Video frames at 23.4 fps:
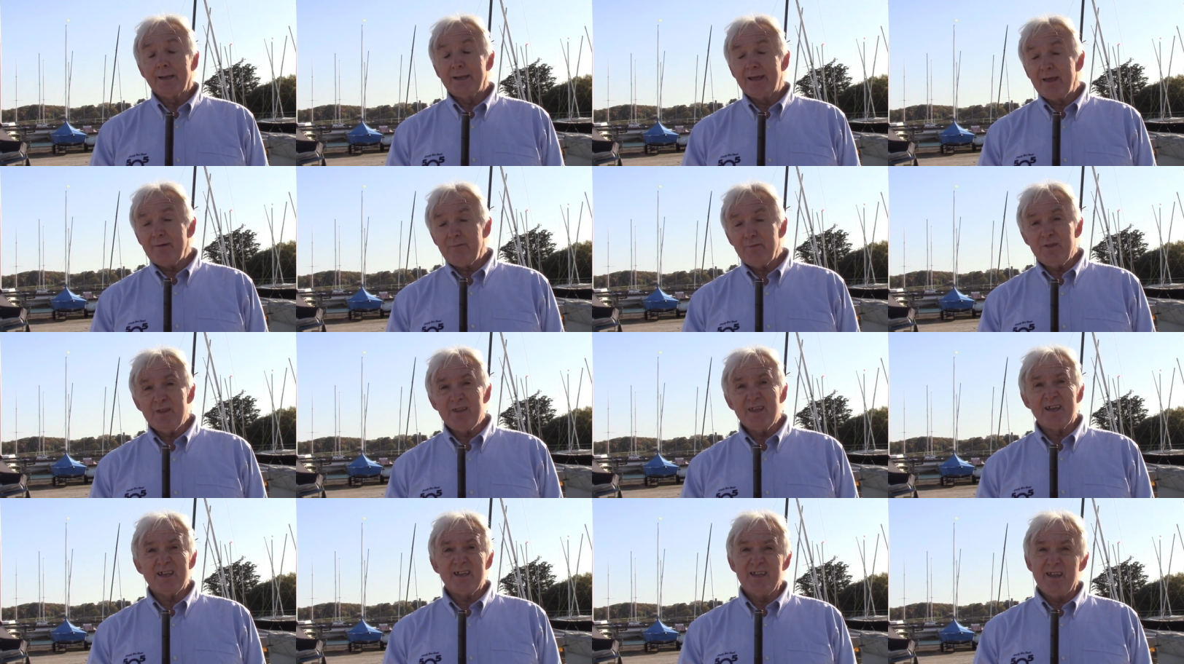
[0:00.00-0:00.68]

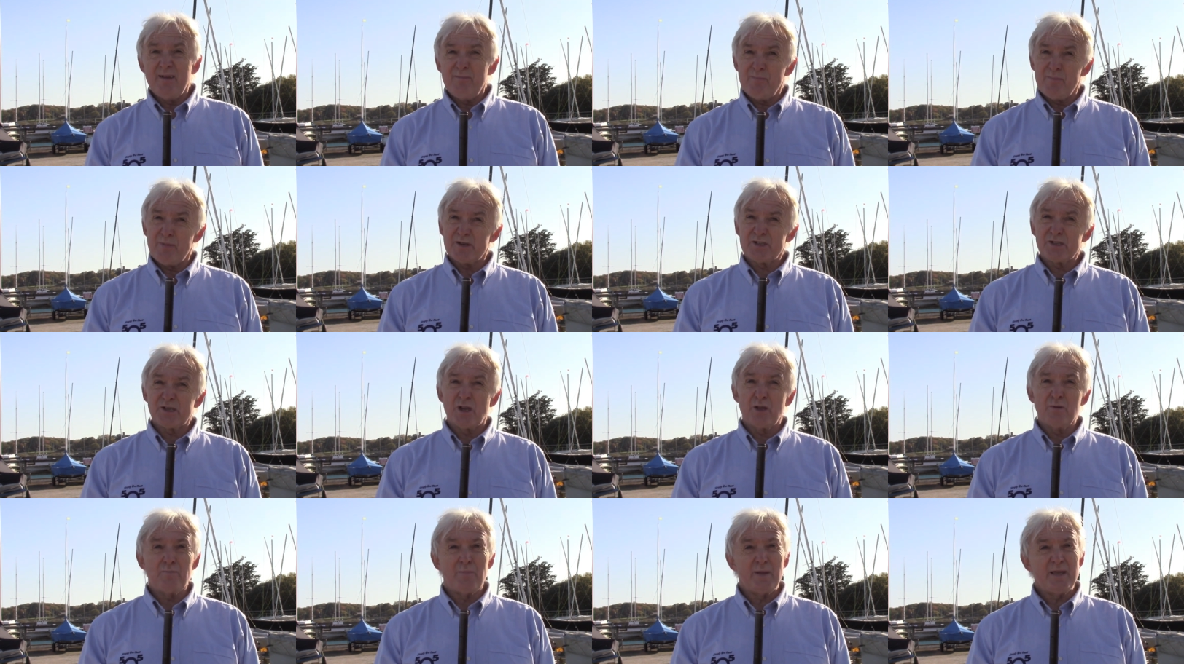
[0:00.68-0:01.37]
Given that Nimbus
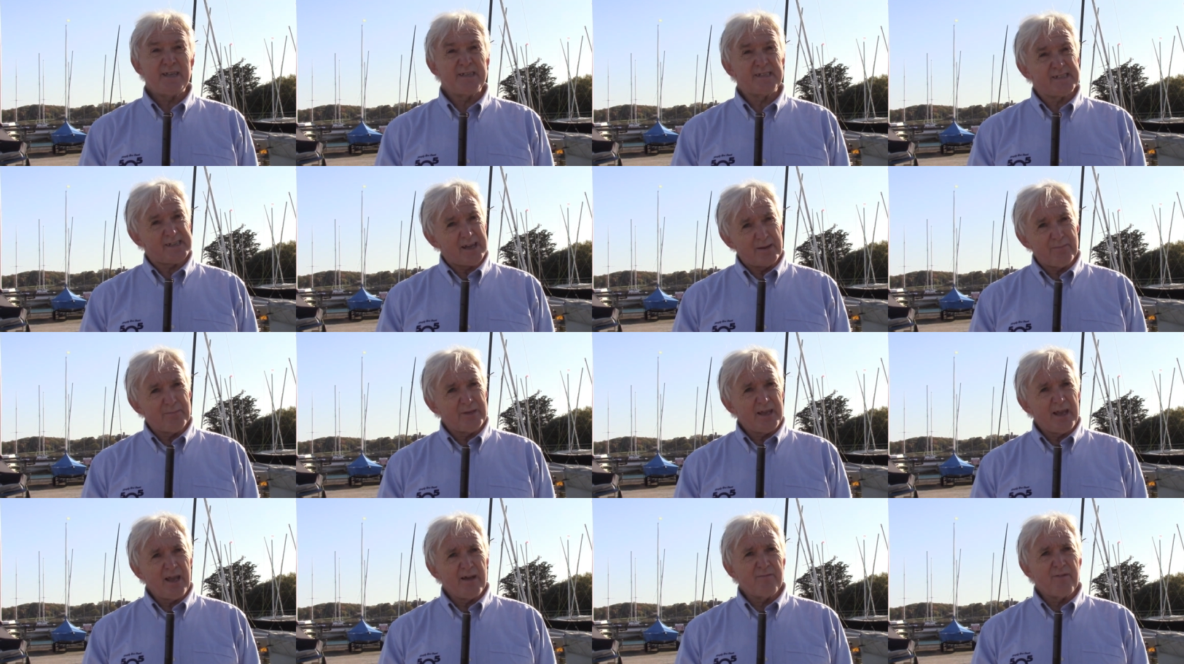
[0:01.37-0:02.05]
could be
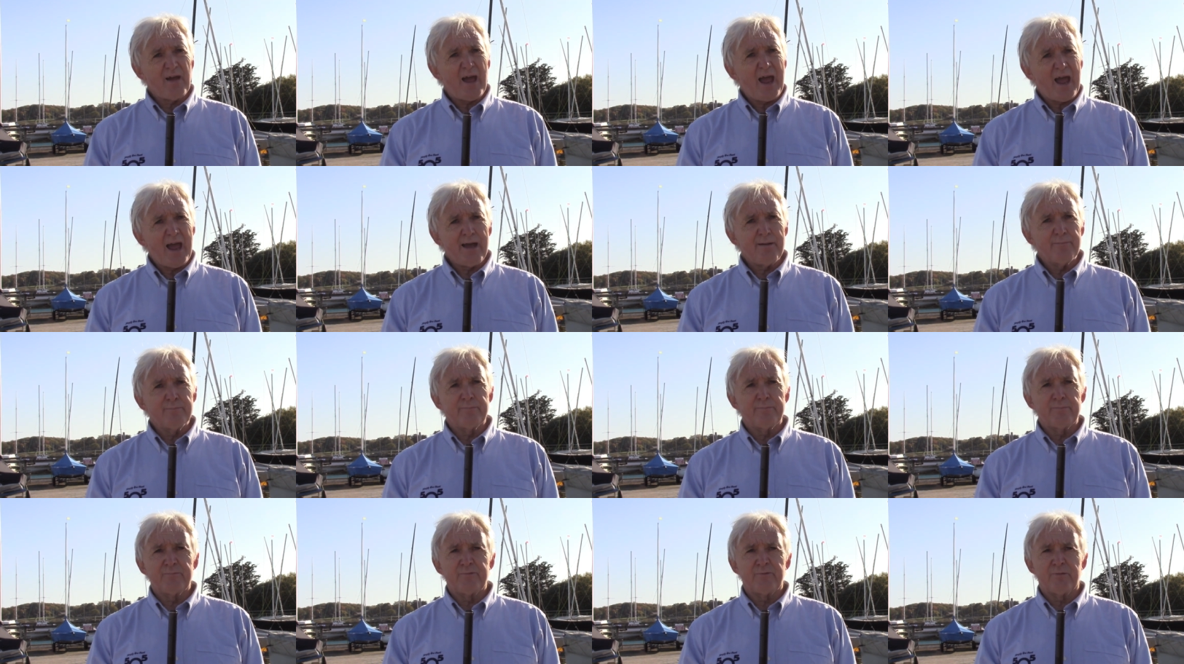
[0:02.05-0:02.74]
something of a
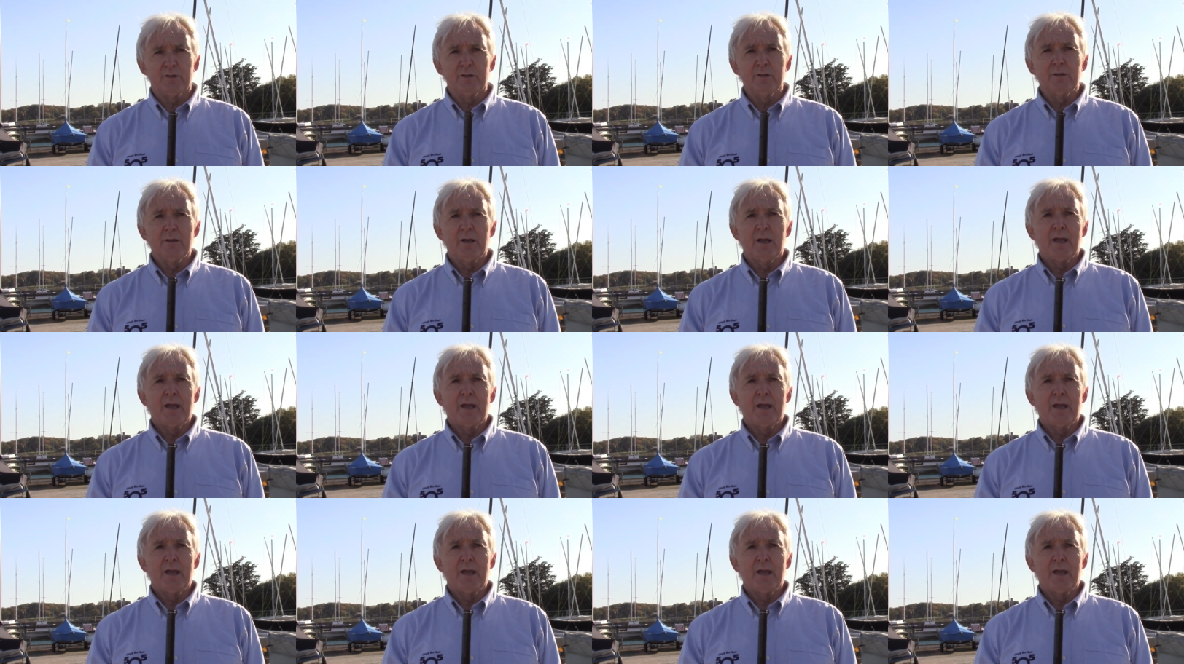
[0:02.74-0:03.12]
handful